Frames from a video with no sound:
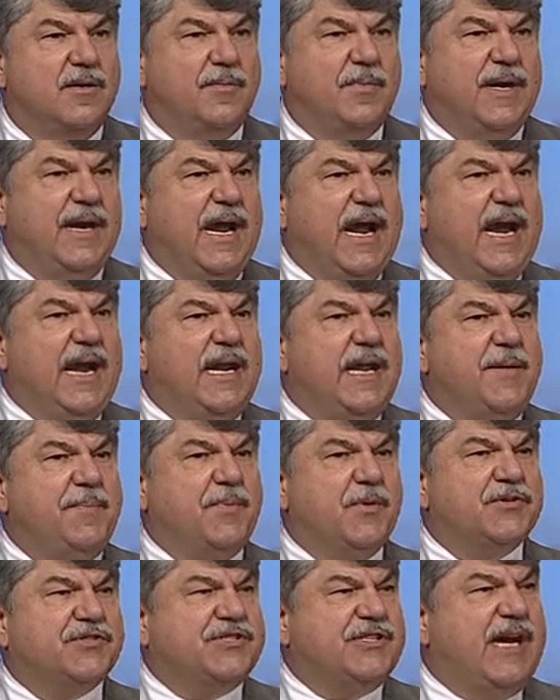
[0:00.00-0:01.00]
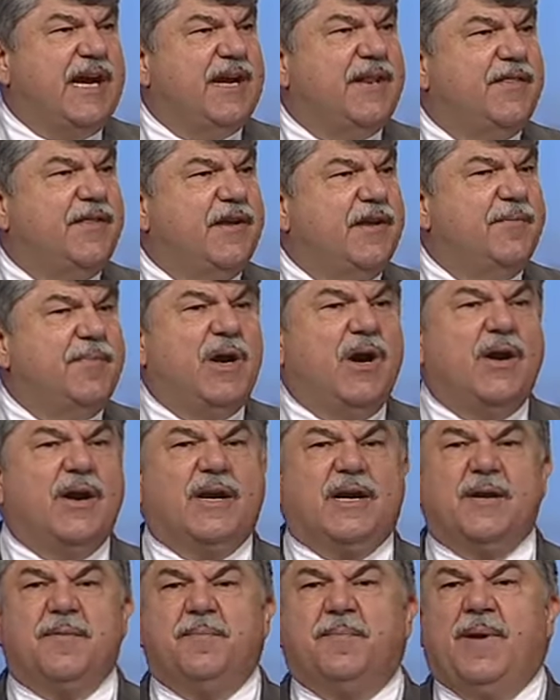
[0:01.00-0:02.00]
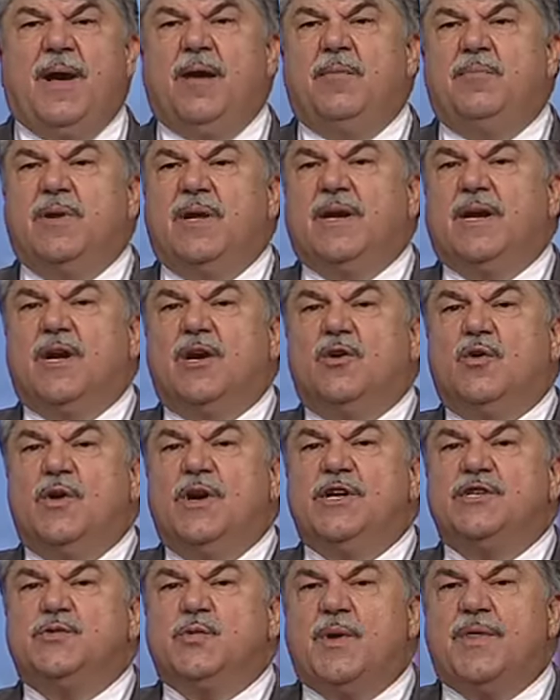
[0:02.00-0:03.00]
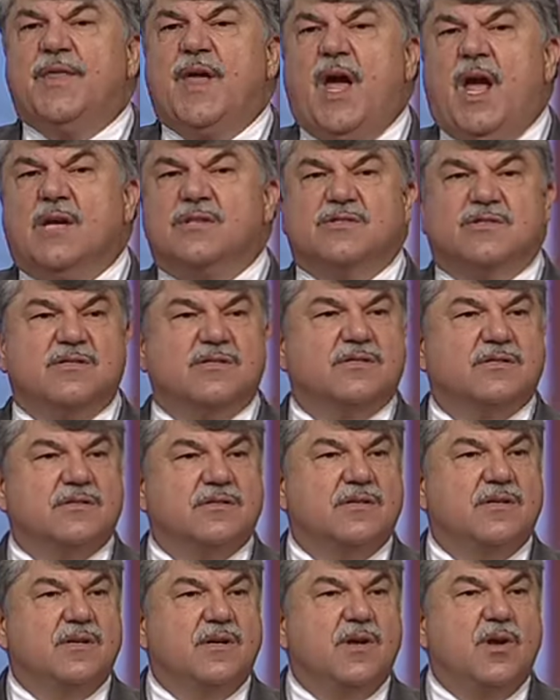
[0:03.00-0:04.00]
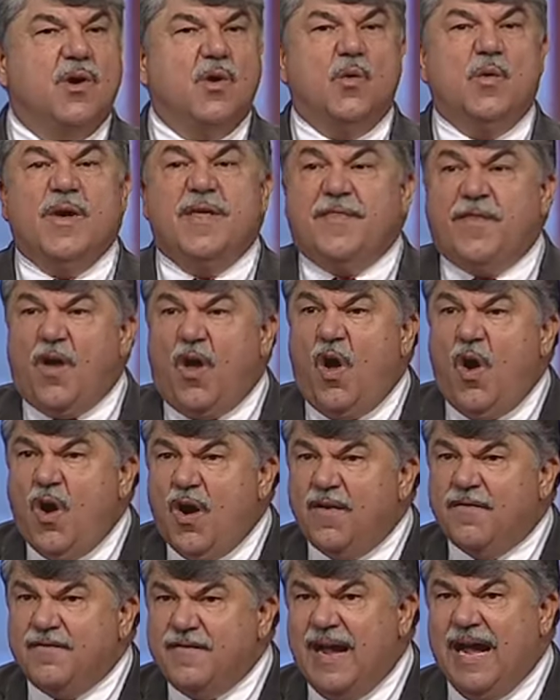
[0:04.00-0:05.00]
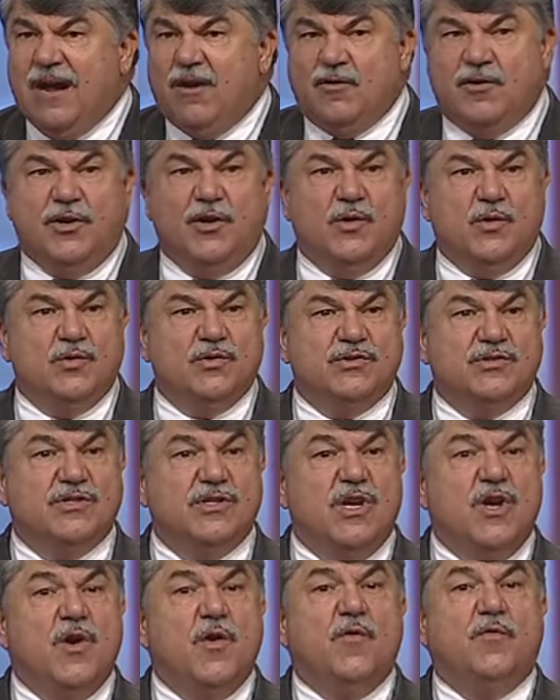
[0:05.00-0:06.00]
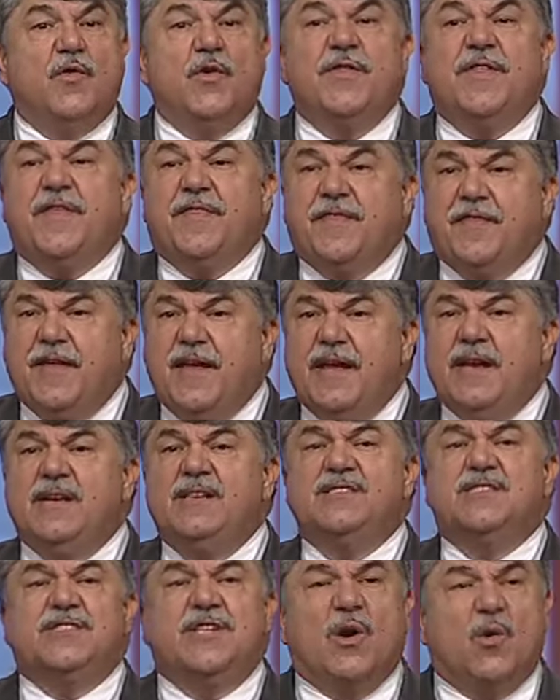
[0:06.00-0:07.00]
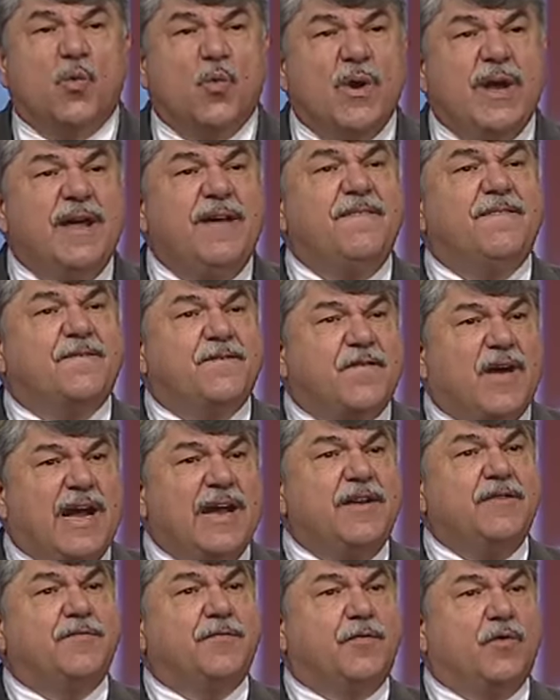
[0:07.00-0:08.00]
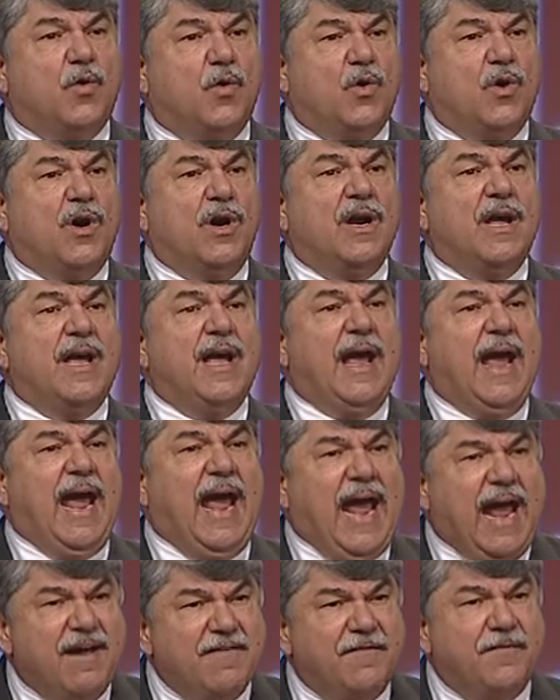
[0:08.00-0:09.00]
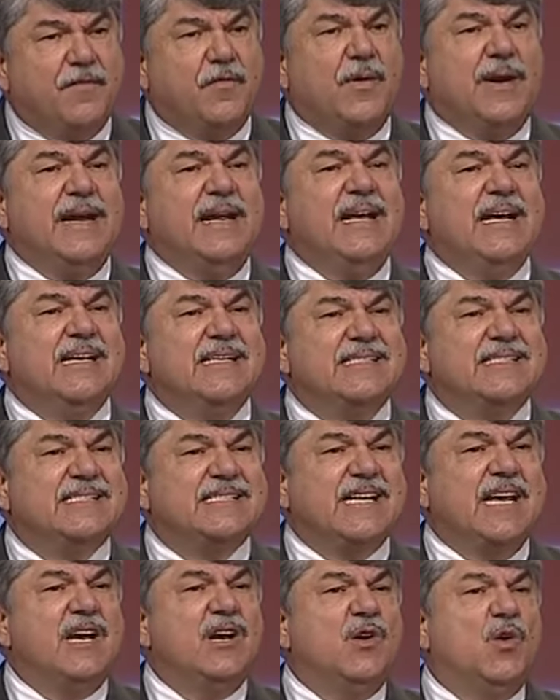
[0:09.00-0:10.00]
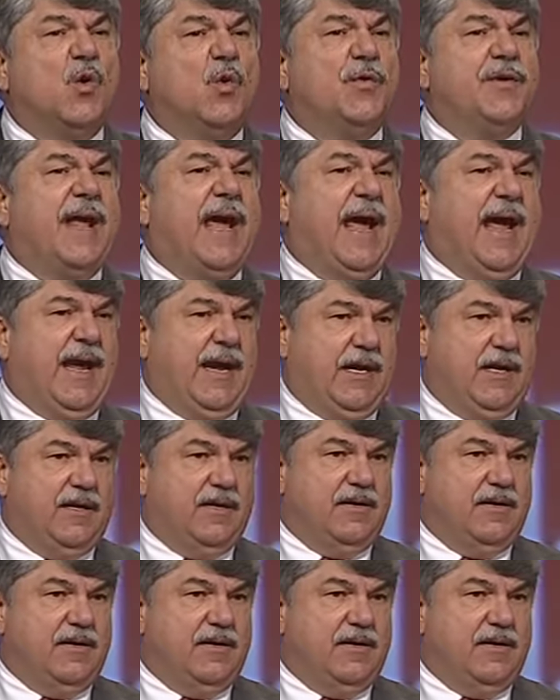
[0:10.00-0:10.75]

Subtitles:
But 80% of the American public agrees with us, with our values, for the things that we fight for every single day.